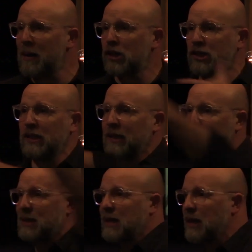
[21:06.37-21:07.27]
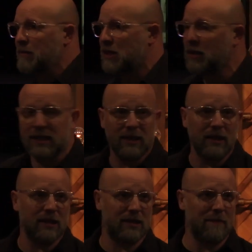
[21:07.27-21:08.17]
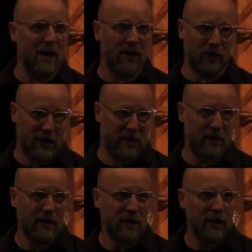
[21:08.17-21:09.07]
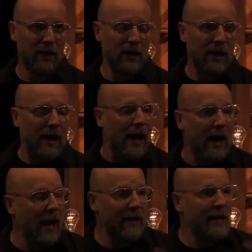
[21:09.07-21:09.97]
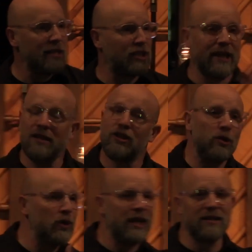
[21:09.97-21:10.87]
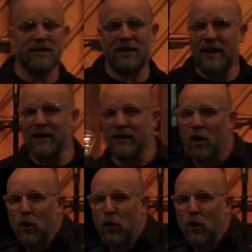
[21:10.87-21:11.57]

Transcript: bursting at the seams in the city of Samaria. And he's doing his thing, and the